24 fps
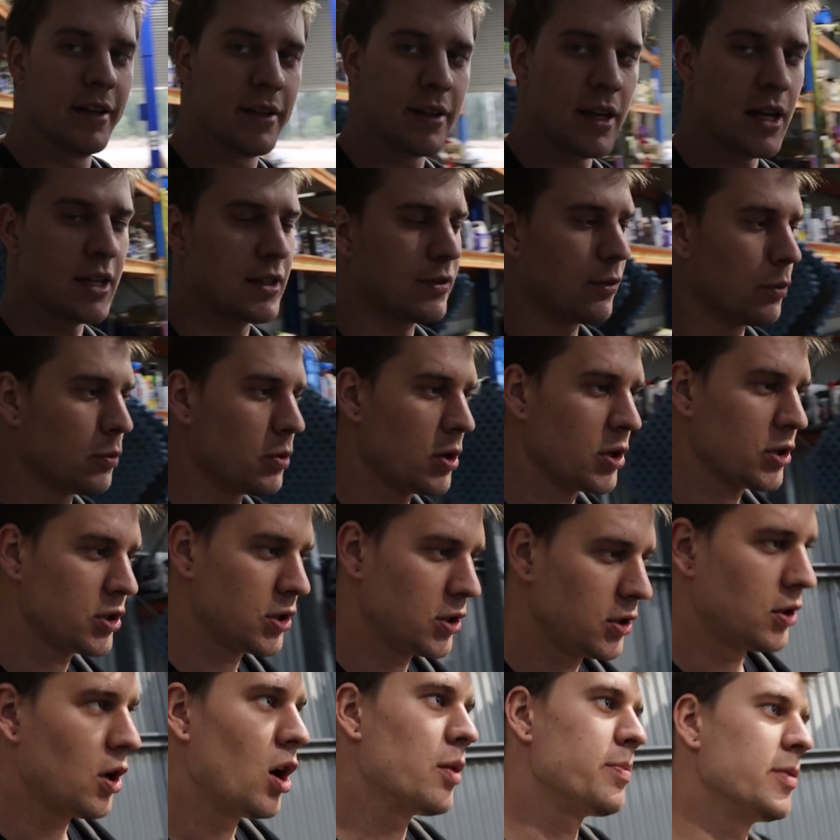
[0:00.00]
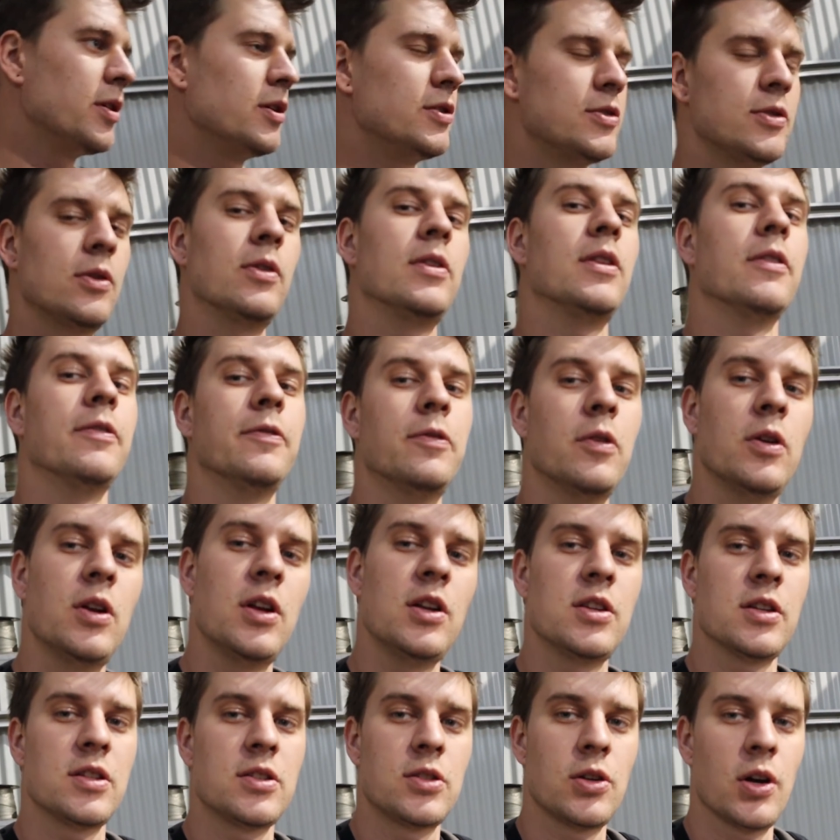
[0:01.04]
Thanks for watching. Hope you enjoyed the
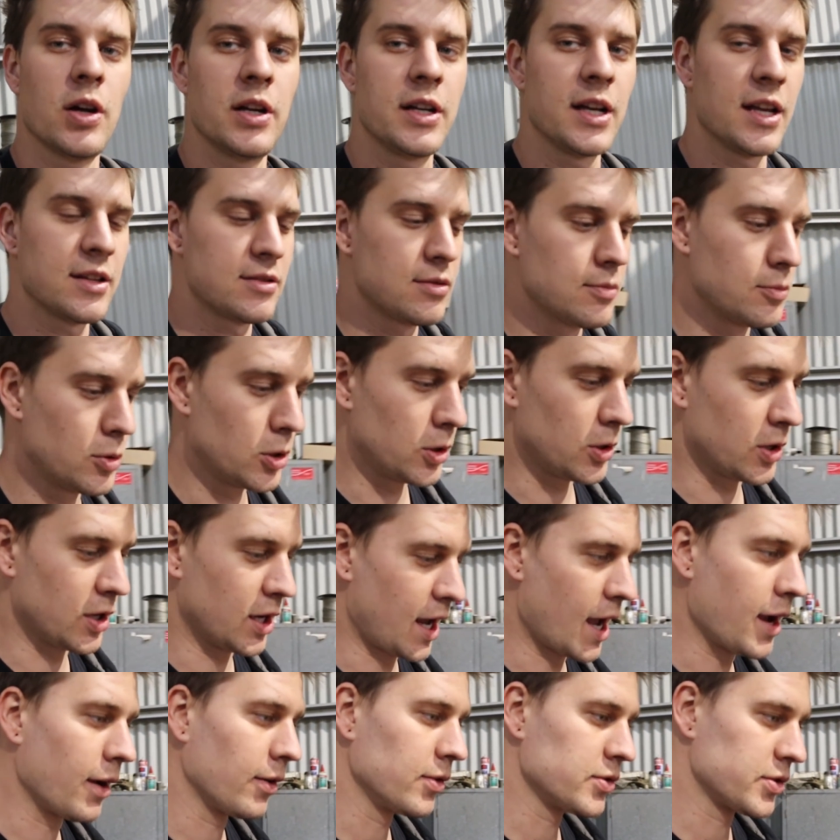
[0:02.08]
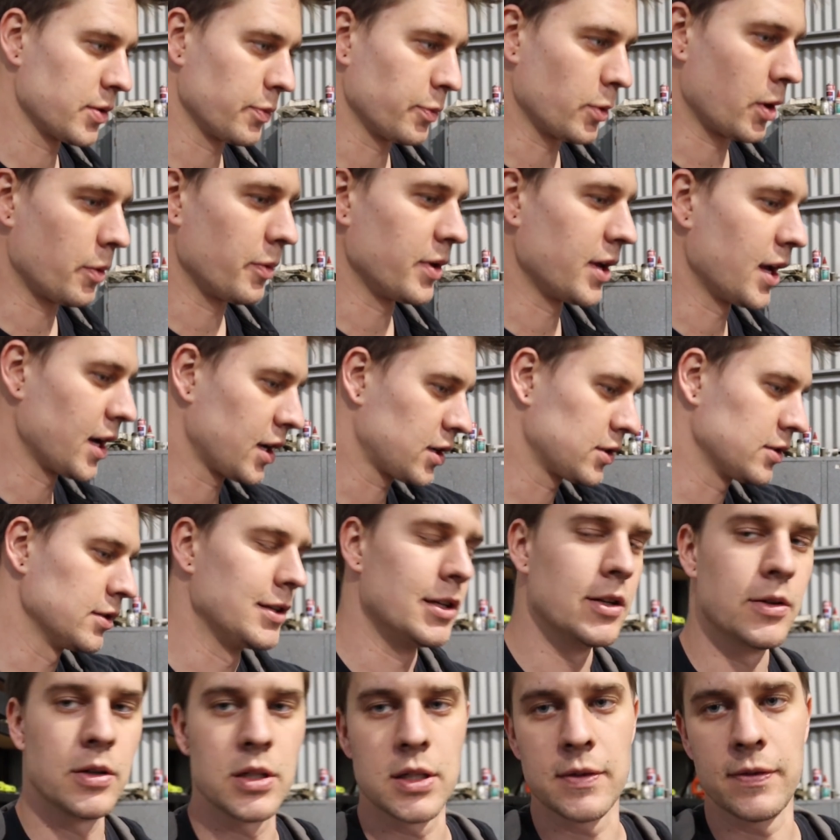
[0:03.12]
footage. I tried to get some really good angles of what we actually
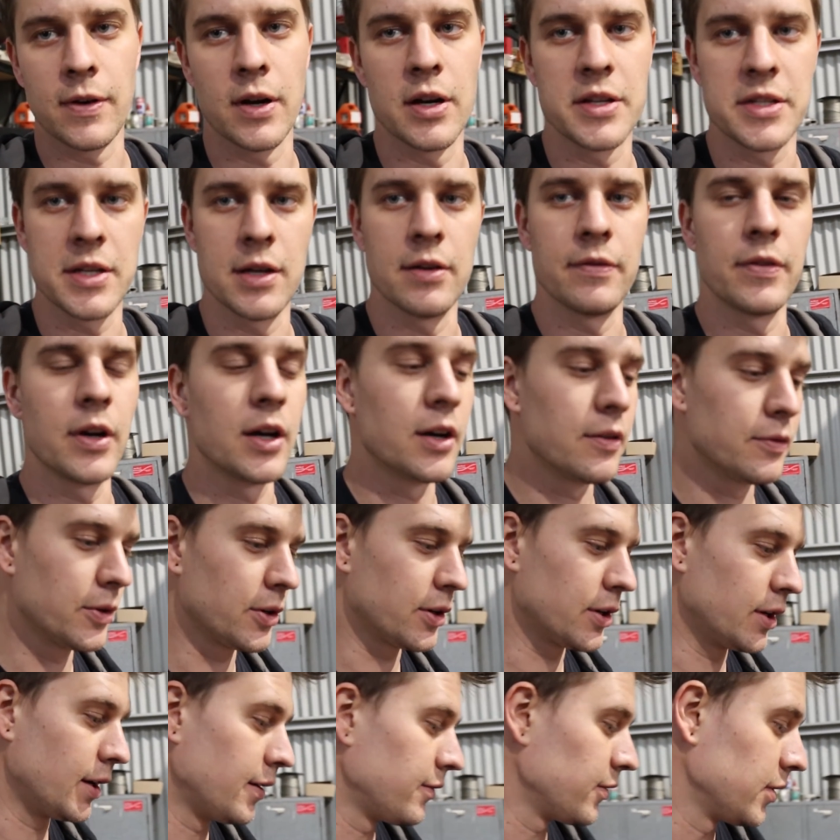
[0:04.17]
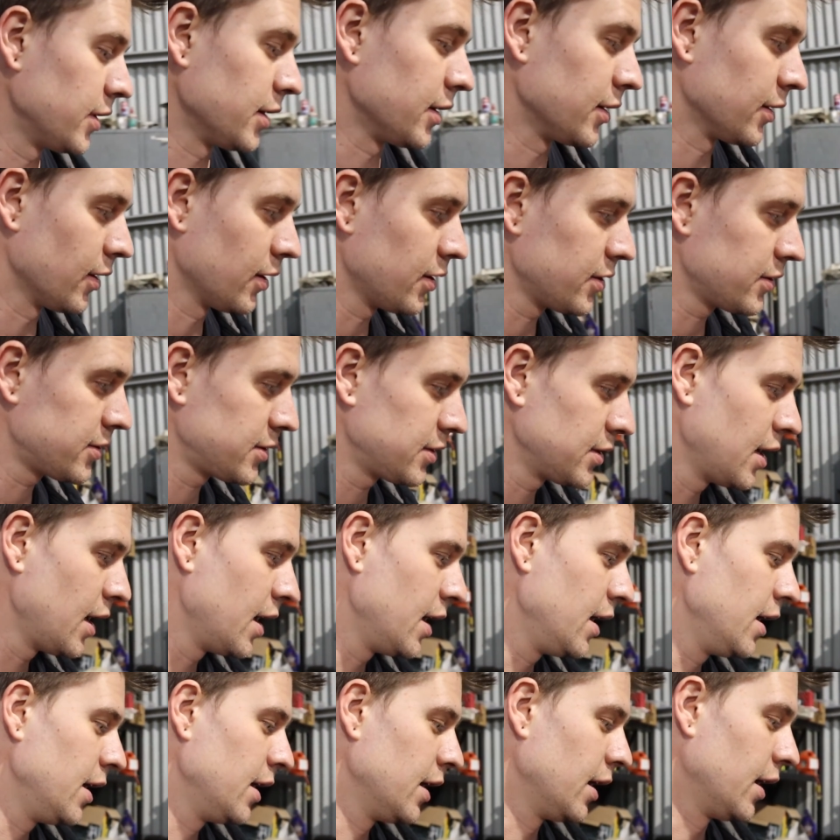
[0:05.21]
do as far as our valve work and everything goes,
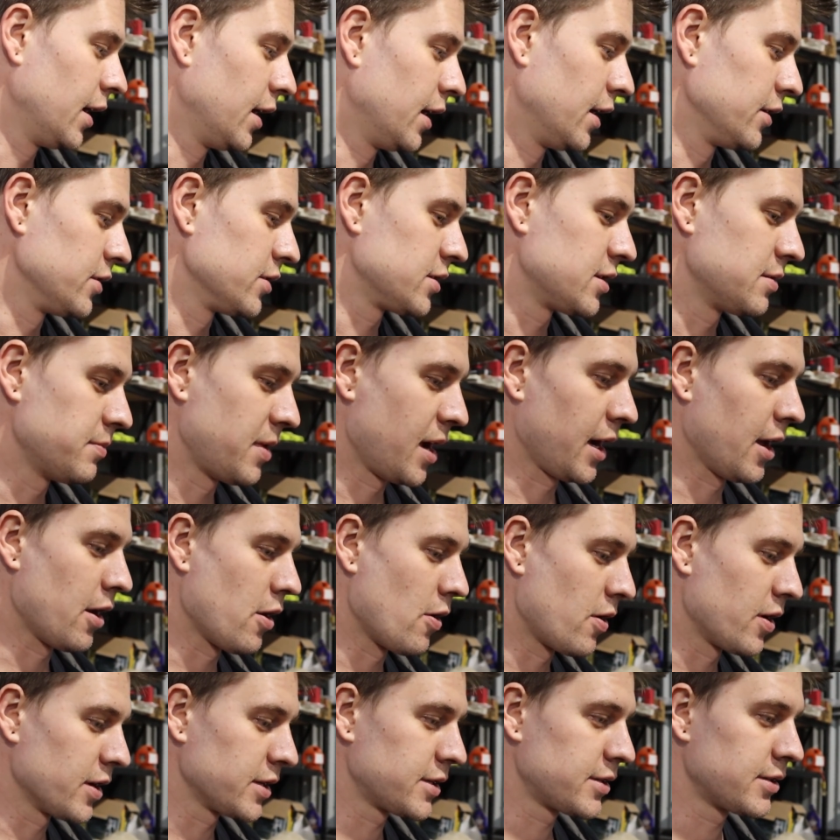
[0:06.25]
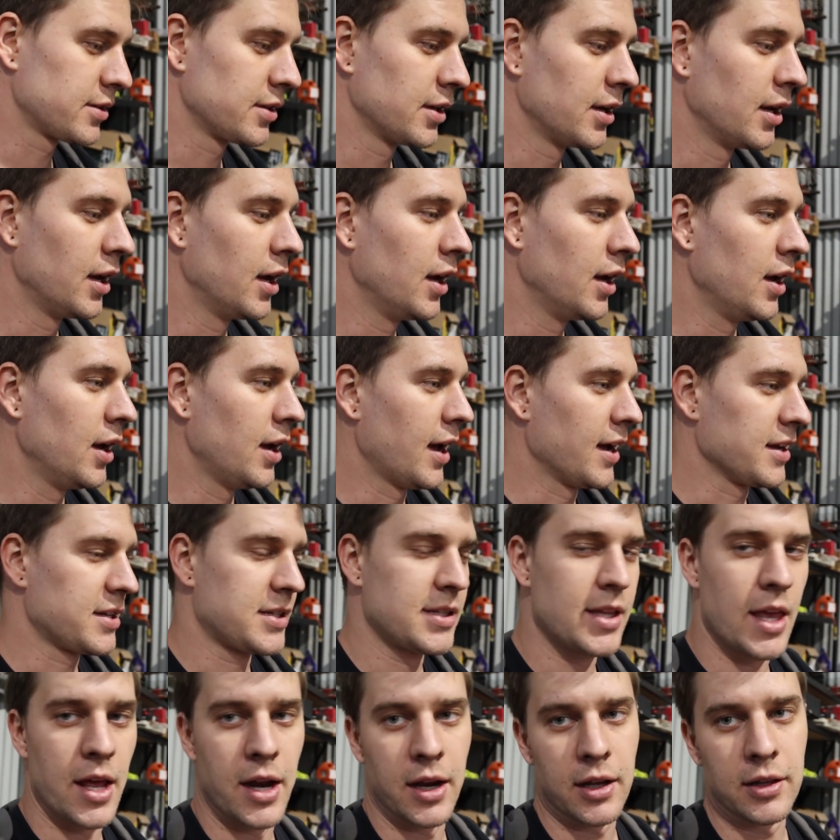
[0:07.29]
just to make a nice
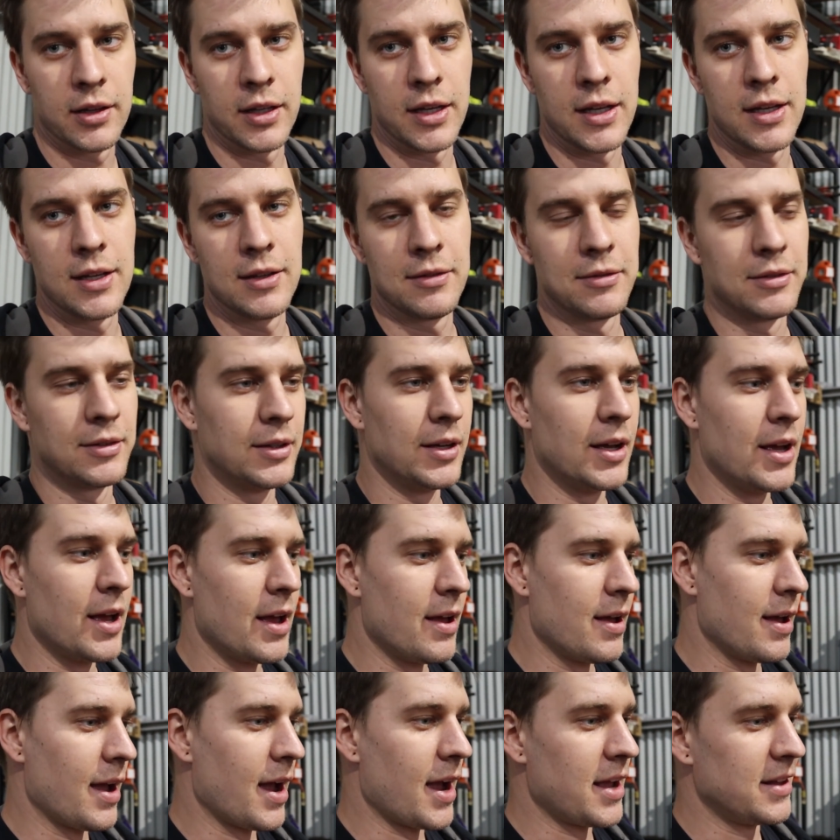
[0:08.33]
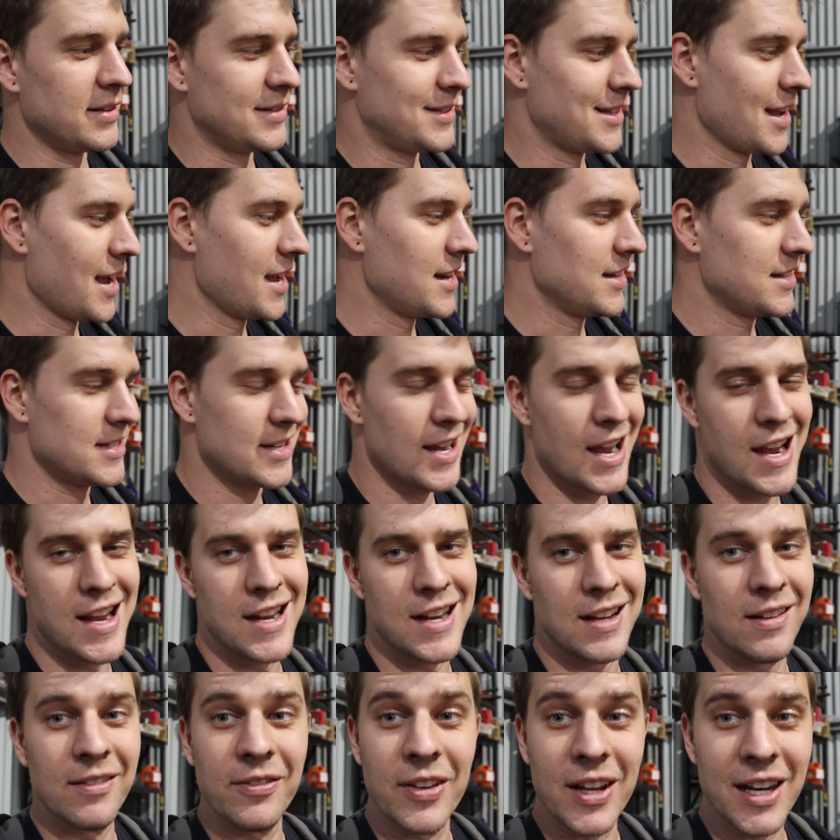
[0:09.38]
aesthetically and
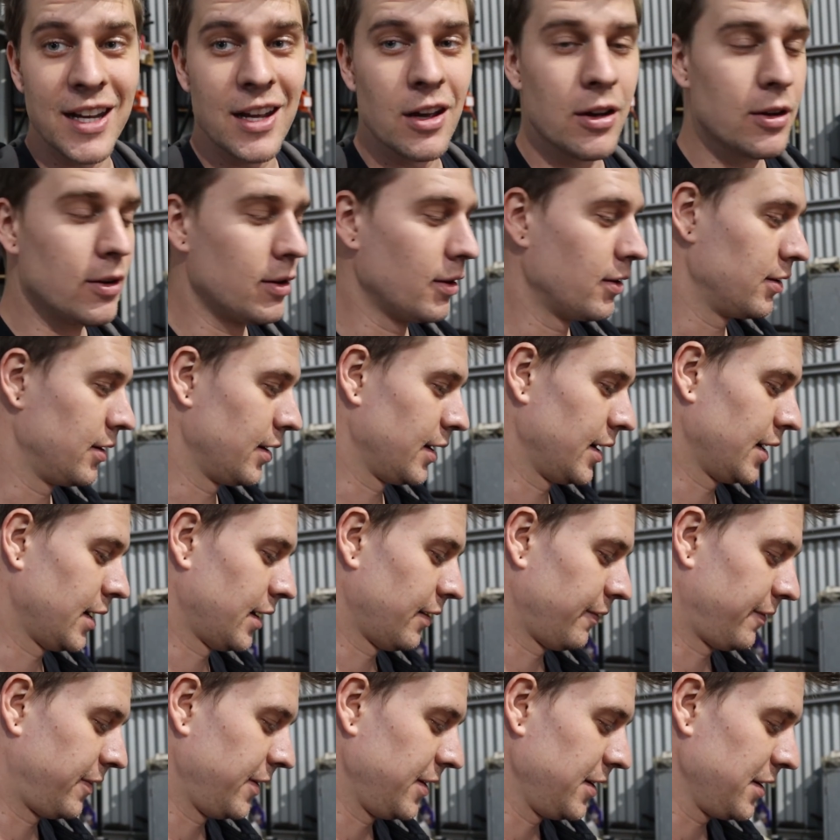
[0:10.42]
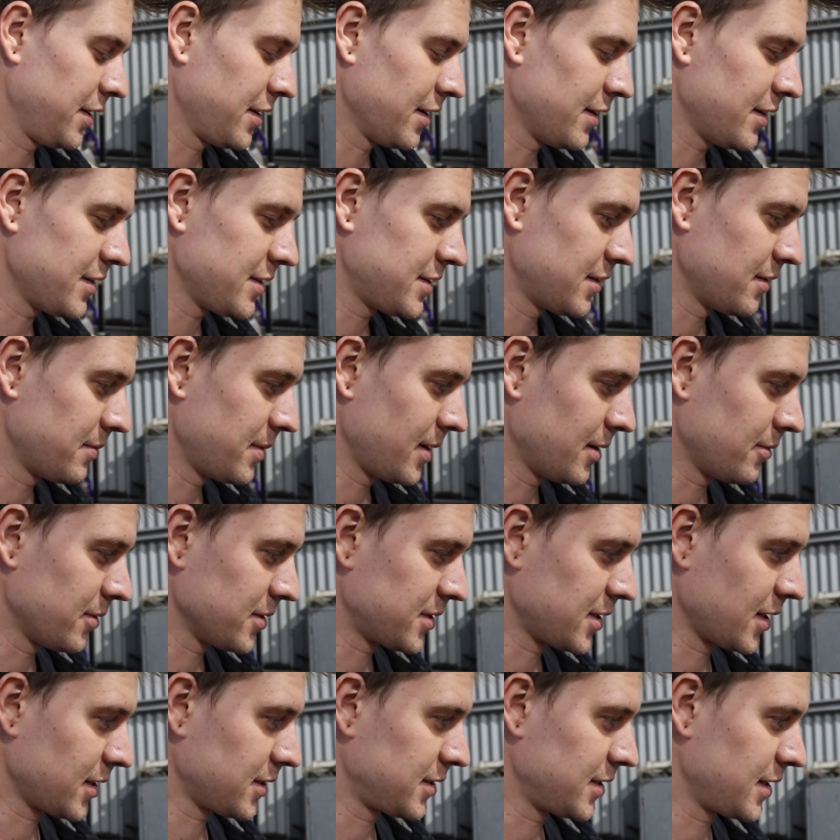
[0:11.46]
entertaining video for you guys about
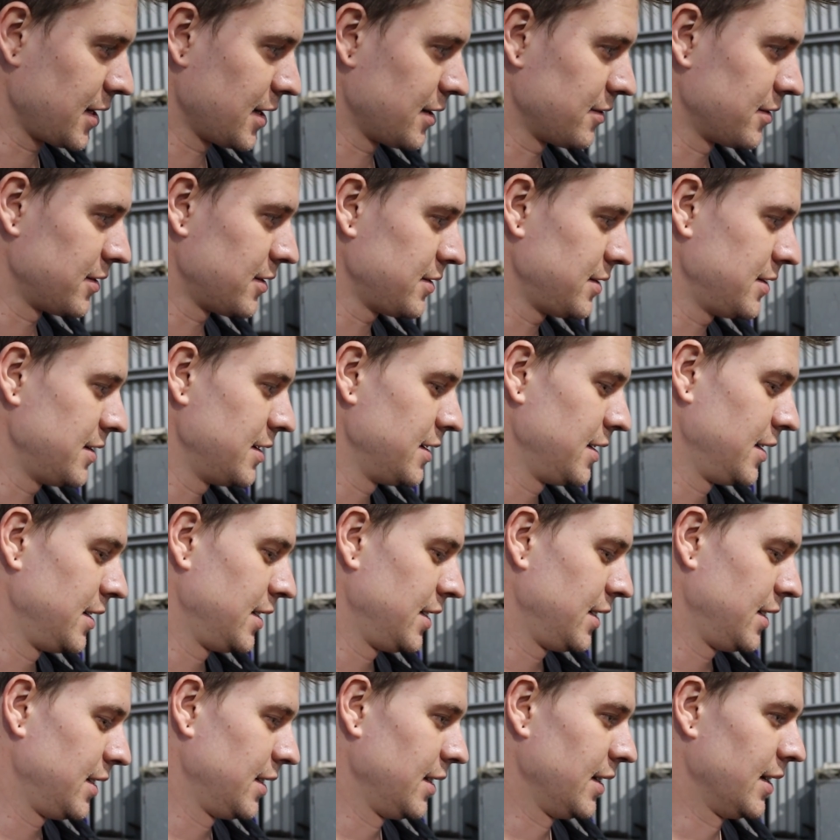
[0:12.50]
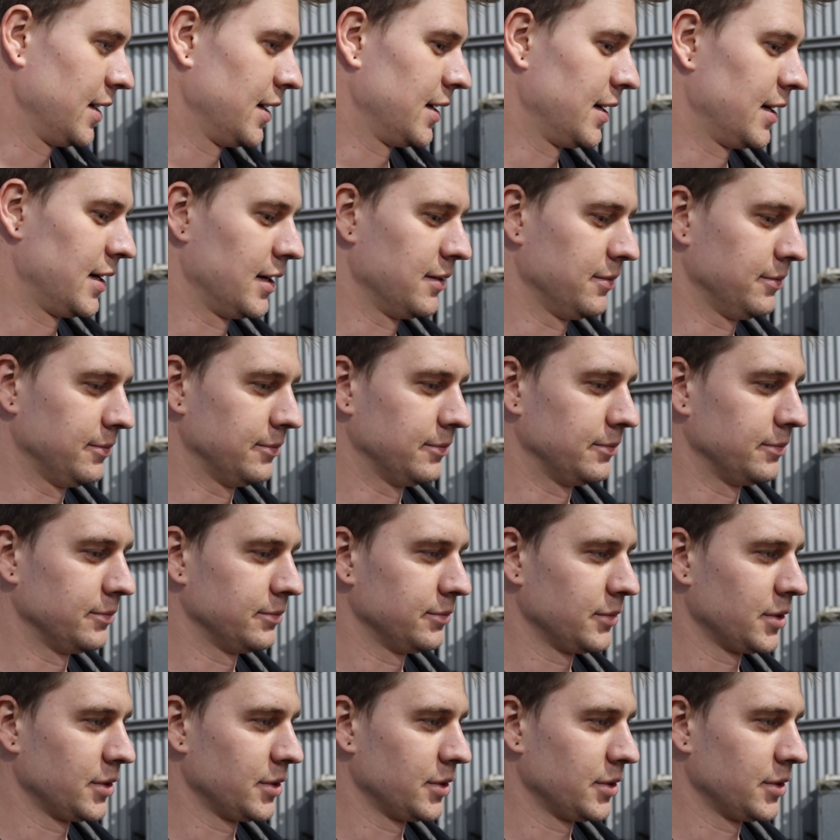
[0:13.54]
what's actually going on.